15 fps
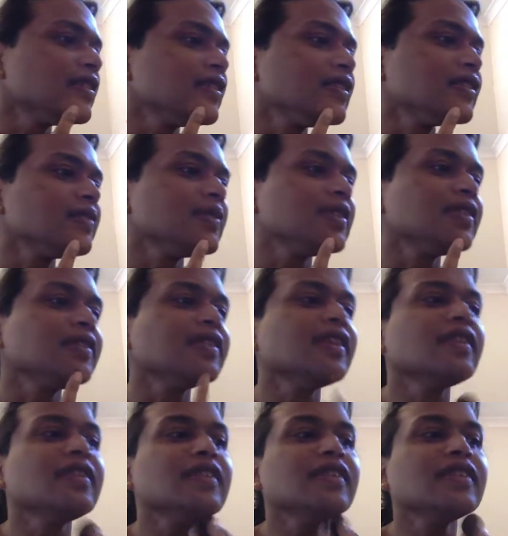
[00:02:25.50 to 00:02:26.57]
it's a bit
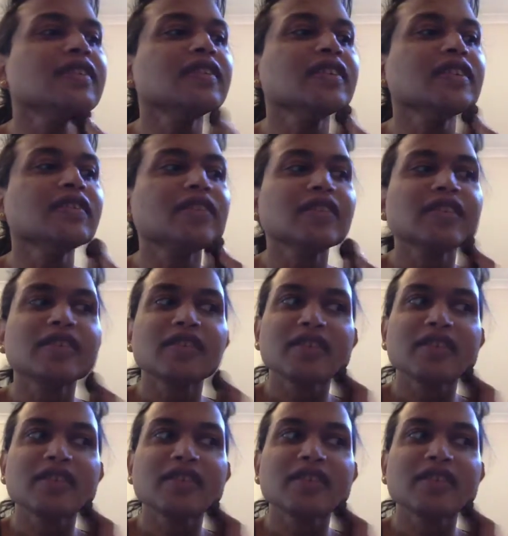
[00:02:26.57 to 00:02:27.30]
sensitive and it's